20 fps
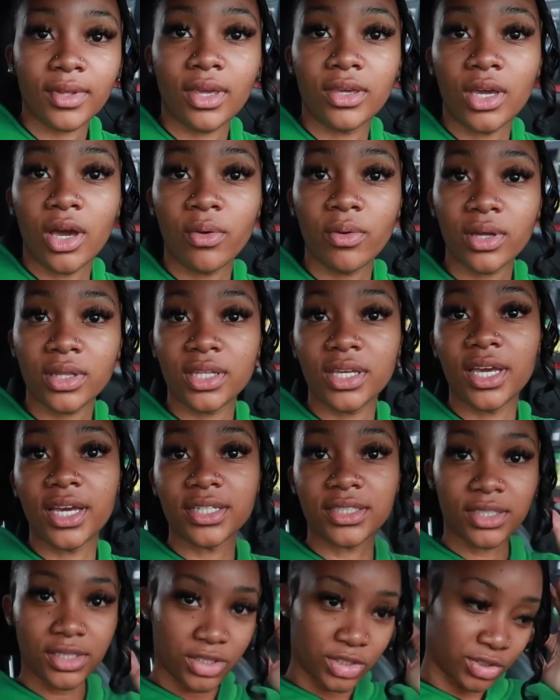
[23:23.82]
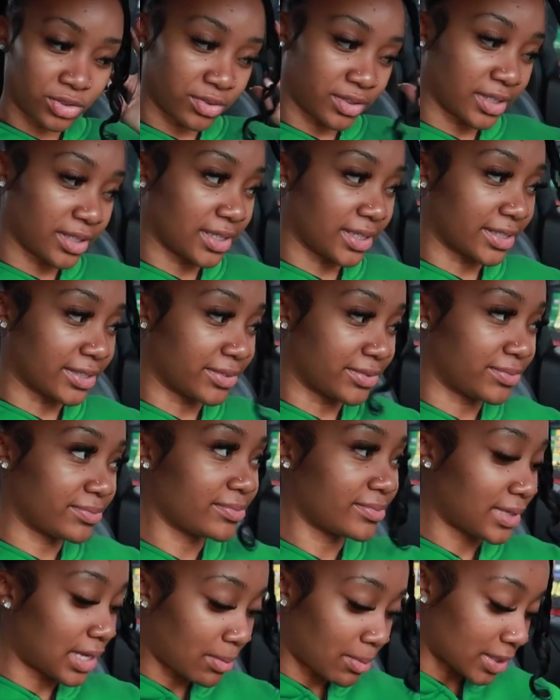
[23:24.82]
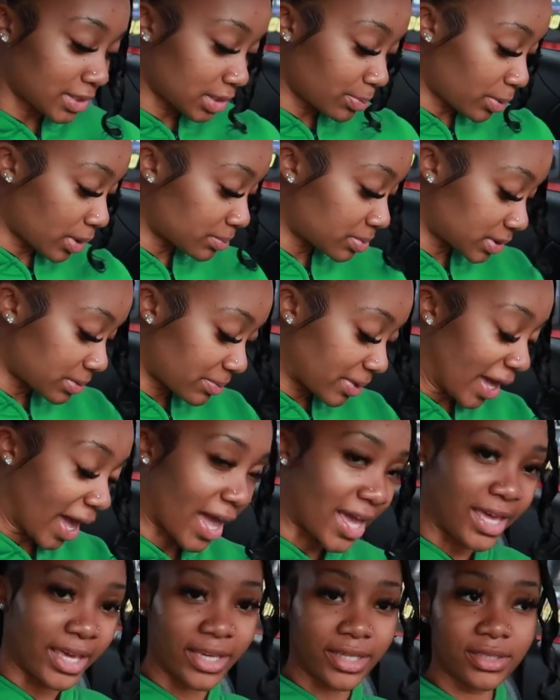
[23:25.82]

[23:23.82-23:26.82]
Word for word: Yeah, we're at the gas station right now. I'm about to pump some gas.